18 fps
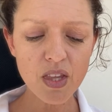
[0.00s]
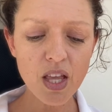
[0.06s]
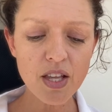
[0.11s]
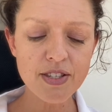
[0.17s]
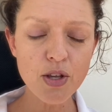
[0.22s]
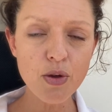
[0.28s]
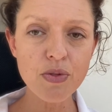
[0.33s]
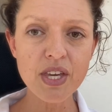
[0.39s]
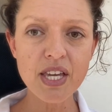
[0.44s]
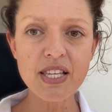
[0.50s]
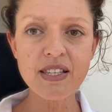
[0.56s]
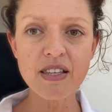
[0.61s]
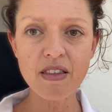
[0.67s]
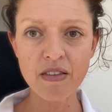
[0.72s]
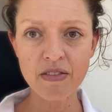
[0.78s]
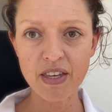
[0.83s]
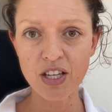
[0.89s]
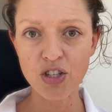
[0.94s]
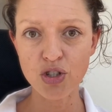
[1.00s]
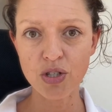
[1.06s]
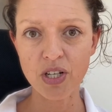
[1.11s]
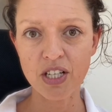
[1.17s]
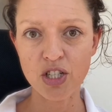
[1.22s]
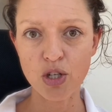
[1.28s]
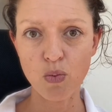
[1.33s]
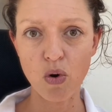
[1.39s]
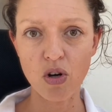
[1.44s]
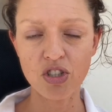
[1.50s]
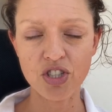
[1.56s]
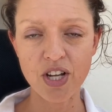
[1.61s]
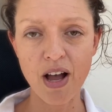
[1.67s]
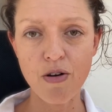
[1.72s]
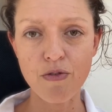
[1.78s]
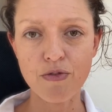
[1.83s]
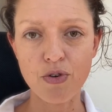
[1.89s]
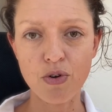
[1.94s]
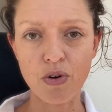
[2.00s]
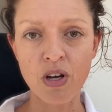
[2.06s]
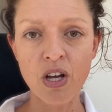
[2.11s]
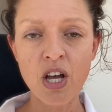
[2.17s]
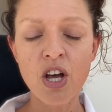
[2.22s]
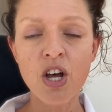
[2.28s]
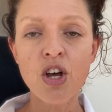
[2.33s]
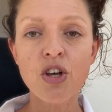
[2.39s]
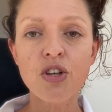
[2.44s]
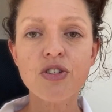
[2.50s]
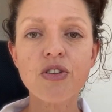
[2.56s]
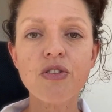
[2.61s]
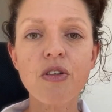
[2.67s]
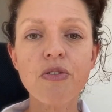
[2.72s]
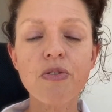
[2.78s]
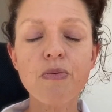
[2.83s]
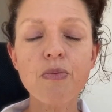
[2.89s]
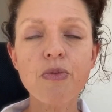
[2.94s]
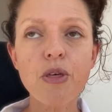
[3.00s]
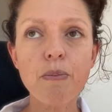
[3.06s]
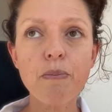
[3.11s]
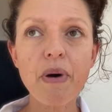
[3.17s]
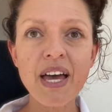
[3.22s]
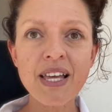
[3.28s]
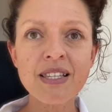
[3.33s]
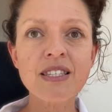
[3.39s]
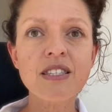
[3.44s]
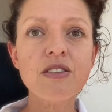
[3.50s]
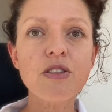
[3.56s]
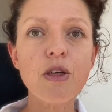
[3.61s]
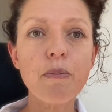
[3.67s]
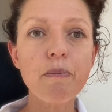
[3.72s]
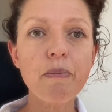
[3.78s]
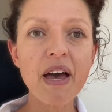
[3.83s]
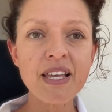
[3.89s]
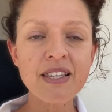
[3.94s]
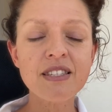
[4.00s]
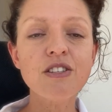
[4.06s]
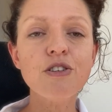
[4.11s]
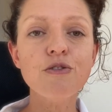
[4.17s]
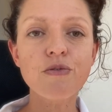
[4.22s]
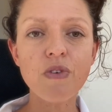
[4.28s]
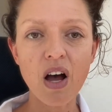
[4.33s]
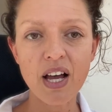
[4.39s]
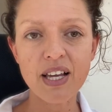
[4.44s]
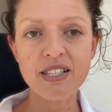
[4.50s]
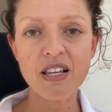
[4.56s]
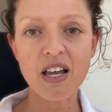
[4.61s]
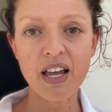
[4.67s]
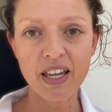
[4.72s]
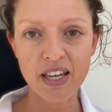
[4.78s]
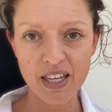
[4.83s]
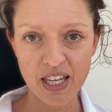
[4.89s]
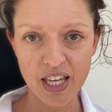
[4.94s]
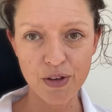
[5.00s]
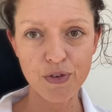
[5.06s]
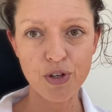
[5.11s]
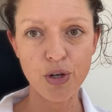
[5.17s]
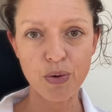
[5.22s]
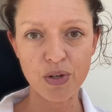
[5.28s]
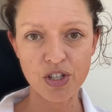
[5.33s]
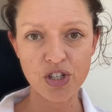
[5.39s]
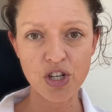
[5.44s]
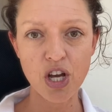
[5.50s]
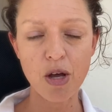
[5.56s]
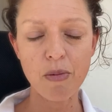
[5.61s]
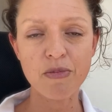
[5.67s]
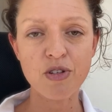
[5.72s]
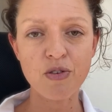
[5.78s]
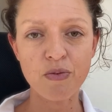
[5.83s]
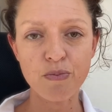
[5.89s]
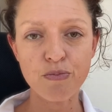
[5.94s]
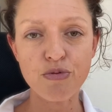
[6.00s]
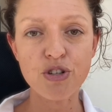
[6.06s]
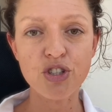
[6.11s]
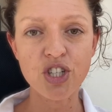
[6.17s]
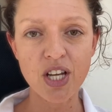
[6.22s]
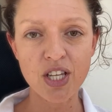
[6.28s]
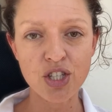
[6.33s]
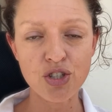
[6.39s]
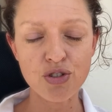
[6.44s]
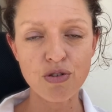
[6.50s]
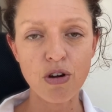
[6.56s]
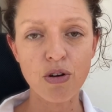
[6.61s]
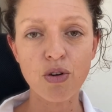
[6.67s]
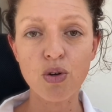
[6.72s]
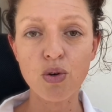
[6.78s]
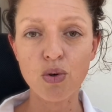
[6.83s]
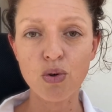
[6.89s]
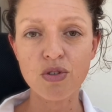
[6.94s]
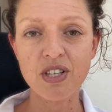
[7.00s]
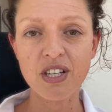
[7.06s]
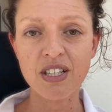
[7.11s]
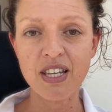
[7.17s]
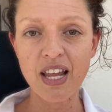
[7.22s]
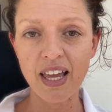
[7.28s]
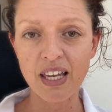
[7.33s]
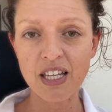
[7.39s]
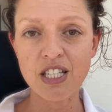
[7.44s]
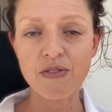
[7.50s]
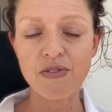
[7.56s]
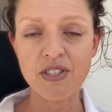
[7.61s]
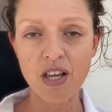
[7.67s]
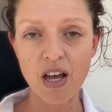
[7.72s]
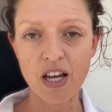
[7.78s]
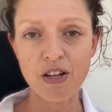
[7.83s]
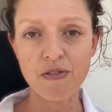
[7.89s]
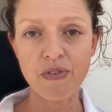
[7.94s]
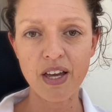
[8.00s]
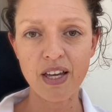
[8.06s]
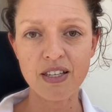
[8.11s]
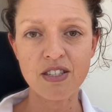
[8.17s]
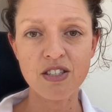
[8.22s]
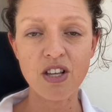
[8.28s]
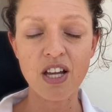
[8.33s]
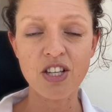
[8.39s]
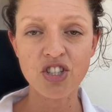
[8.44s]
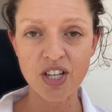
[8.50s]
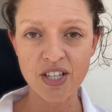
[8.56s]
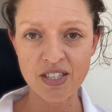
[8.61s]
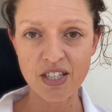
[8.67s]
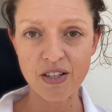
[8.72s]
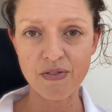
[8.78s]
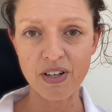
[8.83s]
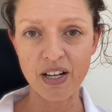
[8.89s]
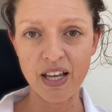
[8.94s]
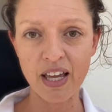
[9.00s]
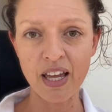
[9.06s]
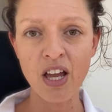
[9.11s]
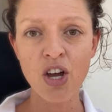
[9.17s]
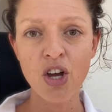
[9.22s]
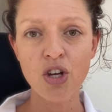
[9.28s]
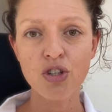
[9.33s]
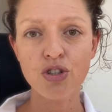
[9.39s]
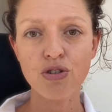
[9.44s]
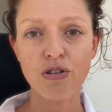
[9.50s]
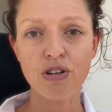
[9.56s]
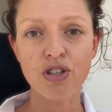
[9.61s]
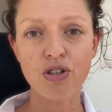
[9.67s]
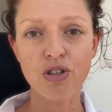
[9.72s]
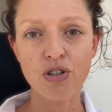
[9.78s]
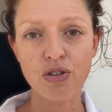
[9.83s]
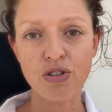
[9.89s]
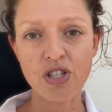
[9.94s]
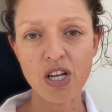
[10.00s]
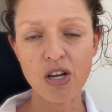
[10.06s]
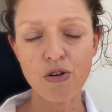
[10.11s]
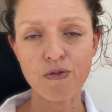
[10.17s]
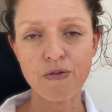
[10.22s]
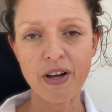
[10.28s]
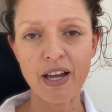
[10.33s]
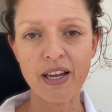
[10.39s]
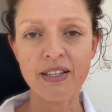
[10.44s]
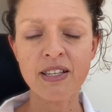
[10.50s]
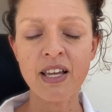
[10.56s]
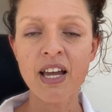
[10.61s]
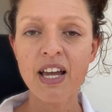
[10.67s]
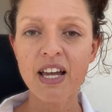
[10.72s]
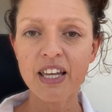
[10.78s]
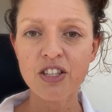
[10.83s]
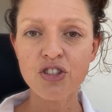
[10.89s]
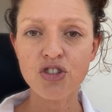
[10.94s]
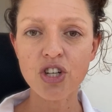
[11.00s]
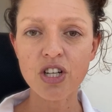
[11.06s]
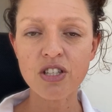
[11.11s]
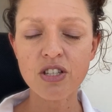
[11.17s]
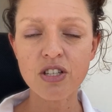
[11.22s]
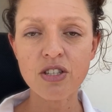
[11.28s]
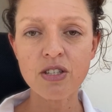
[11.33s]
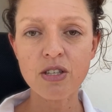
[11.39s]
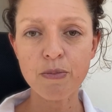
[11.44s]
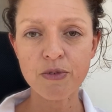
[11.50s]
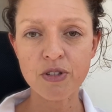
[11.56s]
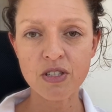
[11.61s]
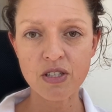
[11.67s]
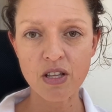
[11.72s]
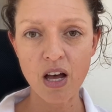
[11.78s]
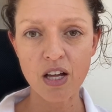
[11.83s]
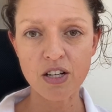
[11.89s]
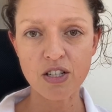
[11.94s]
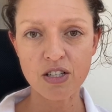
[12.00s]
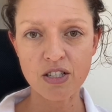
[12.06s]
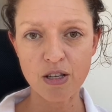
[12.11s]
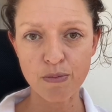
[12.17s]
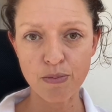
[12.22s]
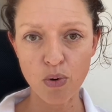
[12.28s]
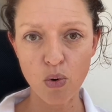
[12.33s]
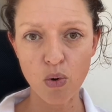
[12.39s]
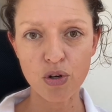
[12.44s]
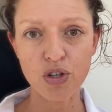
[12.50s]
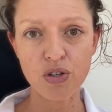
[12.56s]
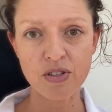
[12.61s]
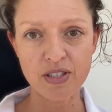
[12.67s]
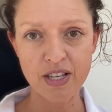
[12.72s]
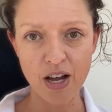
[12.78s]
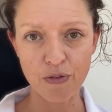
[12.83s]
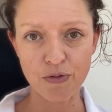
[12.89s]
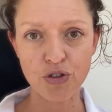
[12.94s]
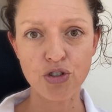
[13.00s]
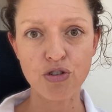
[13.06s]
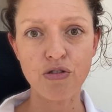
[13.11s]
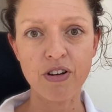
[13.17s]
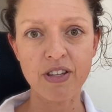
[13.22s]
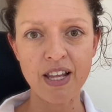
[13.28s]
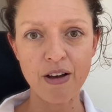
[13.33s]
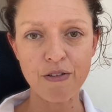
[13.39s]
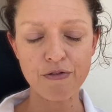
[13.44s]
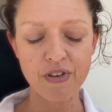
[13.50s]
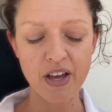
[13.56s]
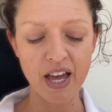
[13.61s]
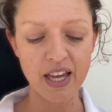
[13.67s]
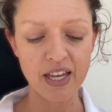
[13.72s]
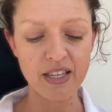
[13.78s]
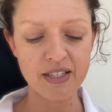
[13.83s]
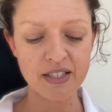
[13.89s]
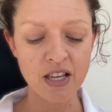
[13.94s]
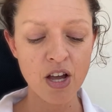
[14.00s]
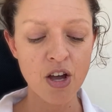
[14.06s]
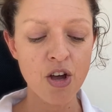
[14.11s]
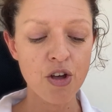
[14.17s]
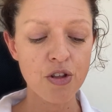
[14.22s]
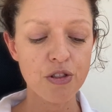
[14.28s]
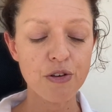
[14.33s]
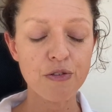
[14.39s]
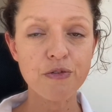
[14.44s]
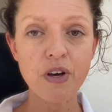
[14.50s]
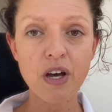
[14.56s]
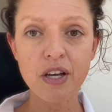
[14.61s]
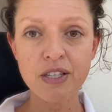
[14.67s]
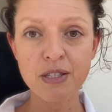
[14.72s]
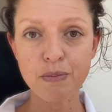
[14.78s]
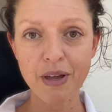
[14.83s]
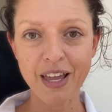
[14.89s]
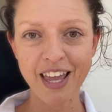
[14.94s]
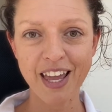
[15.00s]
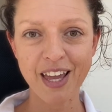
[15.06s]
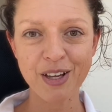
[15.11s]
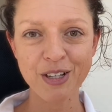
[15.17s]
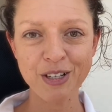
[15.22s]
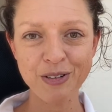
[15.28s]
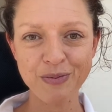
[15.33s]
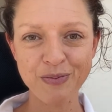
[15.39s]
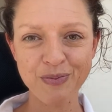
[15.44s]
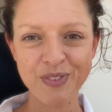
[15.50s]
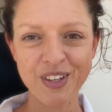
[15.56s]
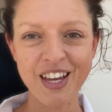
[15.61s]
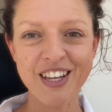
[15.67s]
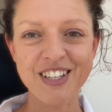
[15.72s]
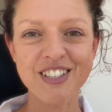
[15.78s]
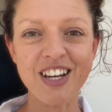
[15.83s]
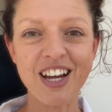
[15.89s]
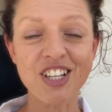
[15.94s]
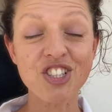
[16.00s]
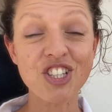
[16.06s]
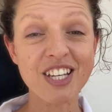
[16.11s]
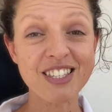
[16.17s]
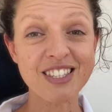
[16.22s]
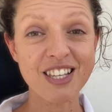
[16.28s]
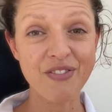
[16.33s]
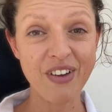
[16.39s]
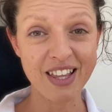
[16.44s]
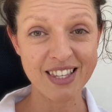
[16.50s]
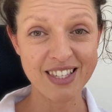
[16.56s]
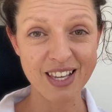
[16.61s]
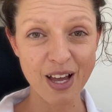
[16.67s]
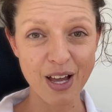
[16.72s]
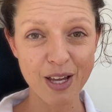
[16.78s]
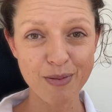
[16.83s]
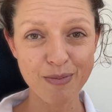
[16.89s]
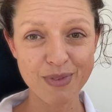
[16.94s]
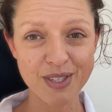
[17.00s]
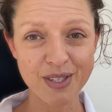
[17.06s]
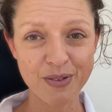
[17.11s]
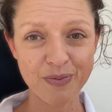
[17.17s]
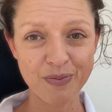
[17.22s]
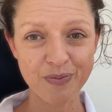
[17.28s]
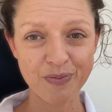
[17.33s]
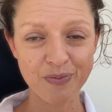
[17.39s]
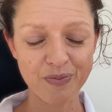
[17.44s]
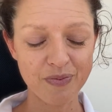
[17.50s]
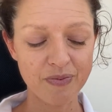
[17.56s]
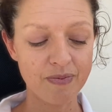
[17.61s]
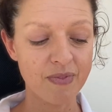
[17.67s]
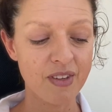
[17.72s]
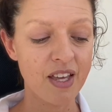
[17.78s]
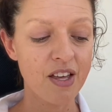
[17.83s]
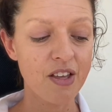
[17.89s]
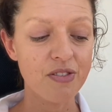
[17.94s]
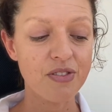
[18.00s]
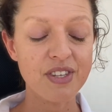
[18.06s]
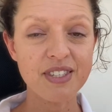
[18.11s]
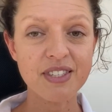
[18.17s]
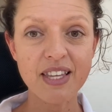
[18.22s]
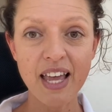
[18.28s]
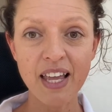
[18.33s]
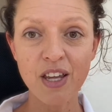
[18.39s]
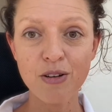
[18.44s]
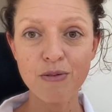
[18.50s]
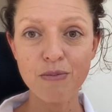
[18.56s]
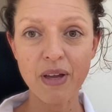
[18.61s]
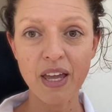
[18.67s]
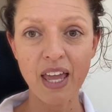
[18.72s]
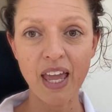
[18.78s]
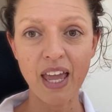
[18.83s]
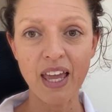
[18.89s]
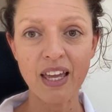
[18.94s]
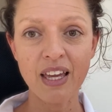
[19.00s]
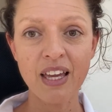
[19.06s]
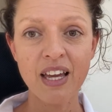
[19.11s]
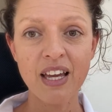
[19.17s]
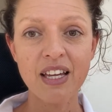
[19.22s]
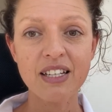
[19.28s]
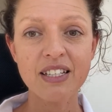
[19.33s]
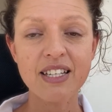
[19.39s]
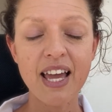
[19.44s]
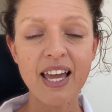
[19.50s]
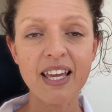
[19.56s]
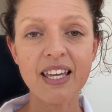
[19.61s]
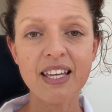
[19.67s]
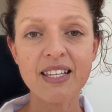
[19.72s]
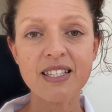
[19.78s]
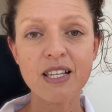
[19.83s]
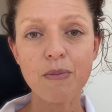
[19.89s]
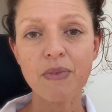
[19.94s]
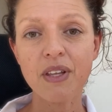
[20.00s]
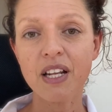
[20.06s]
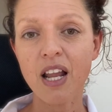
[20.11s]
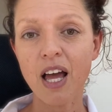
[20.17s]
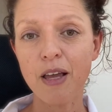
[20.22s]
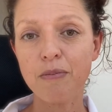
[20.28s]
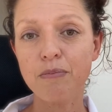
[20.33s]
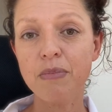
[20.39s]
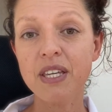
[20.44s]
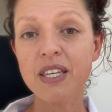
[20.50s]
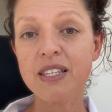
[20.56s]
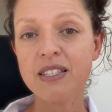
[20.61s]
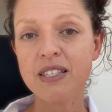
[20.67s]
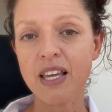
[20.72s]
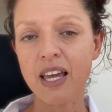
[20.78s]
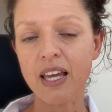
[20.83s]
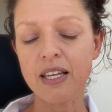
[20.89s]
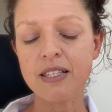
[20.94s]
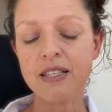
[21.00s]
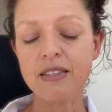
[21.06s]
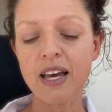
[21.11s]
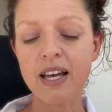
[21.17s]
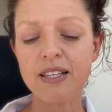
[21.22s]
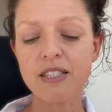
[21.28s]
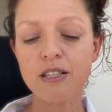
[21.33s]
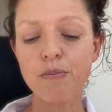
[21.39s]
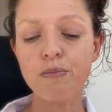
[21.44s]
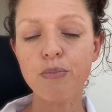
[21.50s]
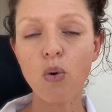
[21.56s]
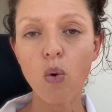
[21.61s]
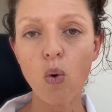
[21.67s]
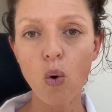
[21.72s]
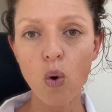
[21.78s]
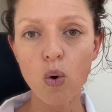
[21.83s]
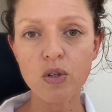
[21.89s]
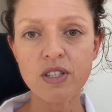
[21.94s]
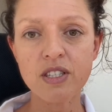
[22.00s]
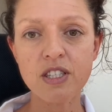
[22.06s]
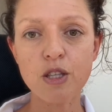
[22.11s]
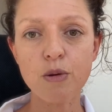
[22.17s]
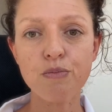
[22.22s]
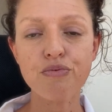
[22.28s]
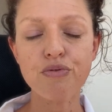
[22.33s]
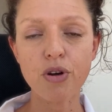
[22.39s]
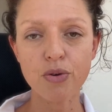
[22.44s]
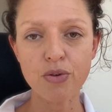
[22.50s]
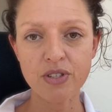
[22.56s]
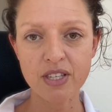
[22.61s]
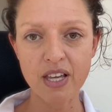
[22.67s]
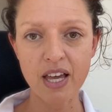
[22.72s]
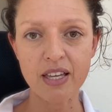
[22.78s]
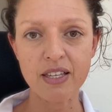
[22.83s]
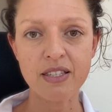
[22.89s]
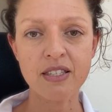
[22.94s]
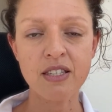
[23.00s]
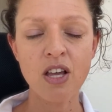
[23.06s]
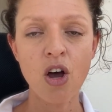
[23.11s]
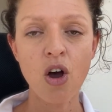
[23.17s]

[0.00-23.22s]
So these are the things you need to watch out for. So the best advice I can give you in terms of progesterone causing negative side effects digestively during your luteal phase is just to start to support yourself during that phase. The first being digestive enzymes. The second being taking something like B6 that supports the process